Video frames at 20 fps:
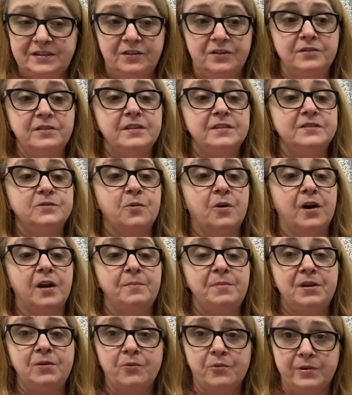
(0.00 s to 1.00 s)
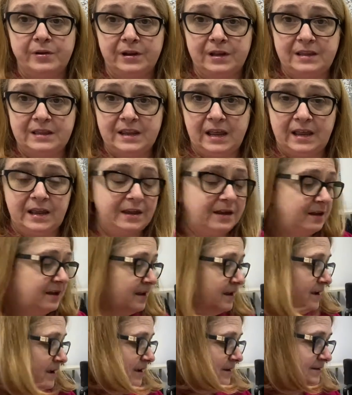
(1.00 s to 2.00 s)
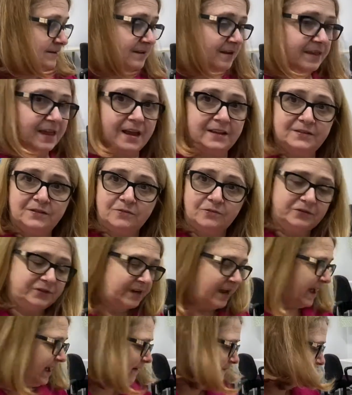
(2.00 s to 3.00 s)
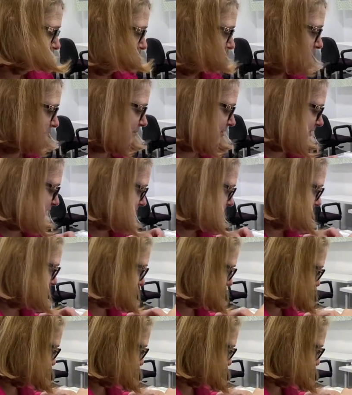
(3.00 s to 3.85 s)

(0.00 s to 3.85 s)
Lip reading: know, there's quite a bit of oil in there. So that's good to have near your machine.